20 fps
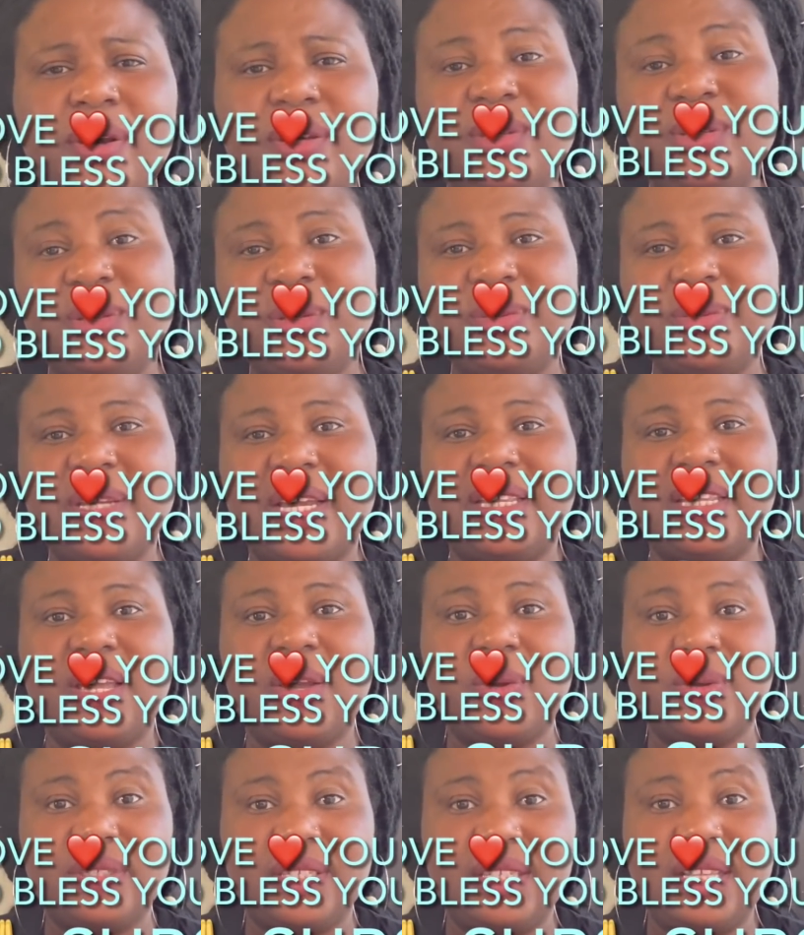YouTube channel,
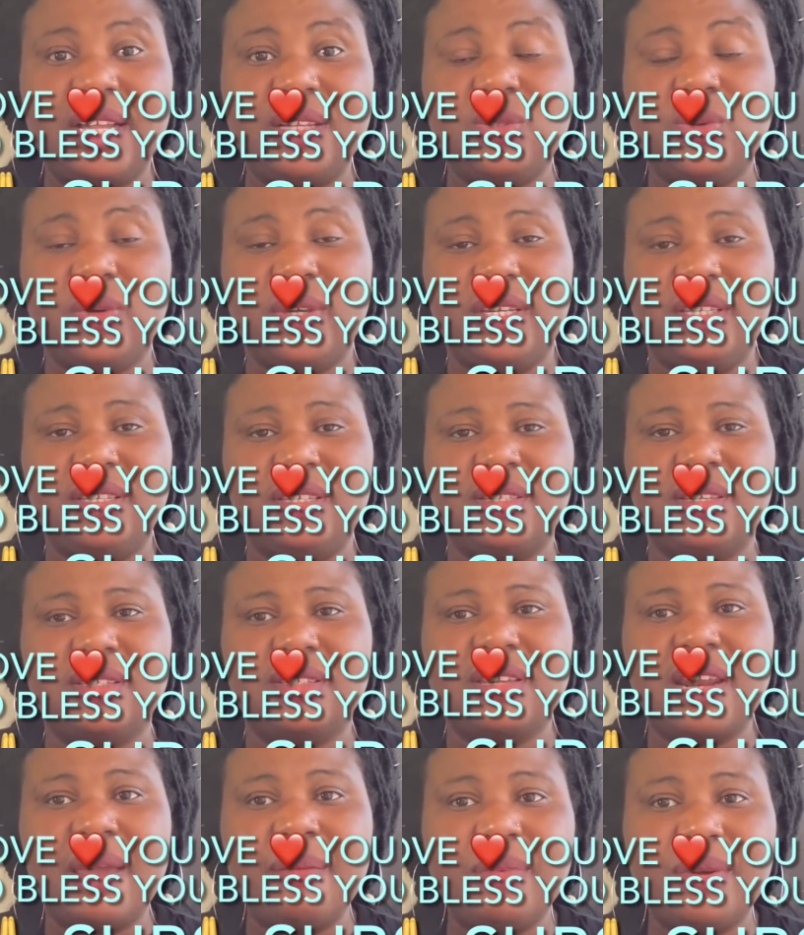consider to hit the
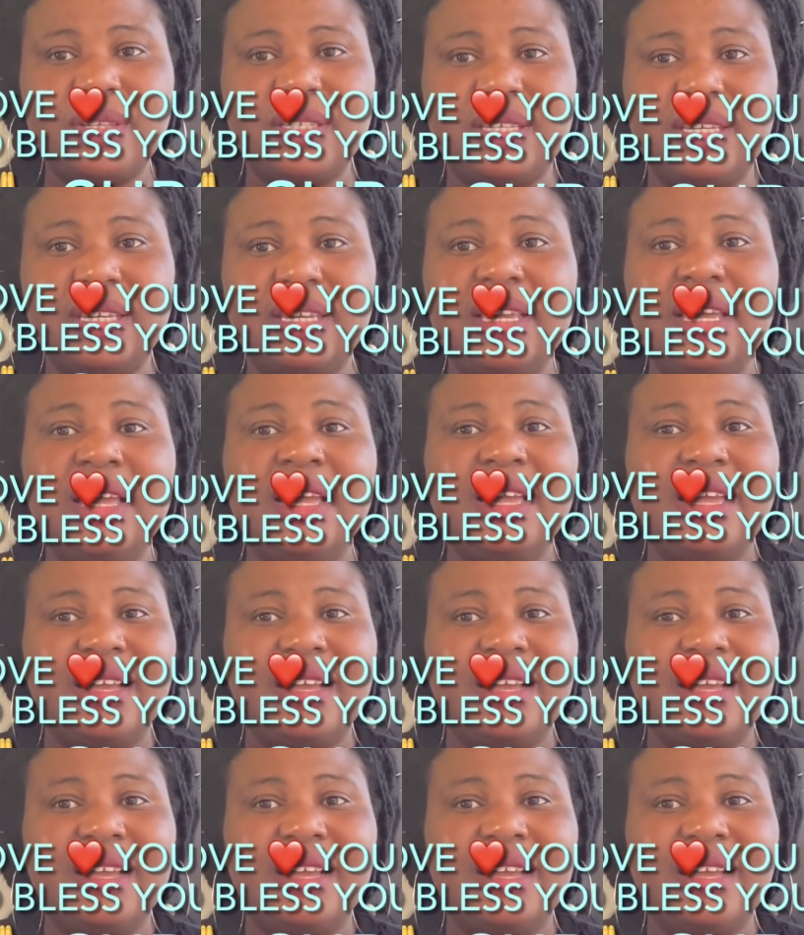subscribe button.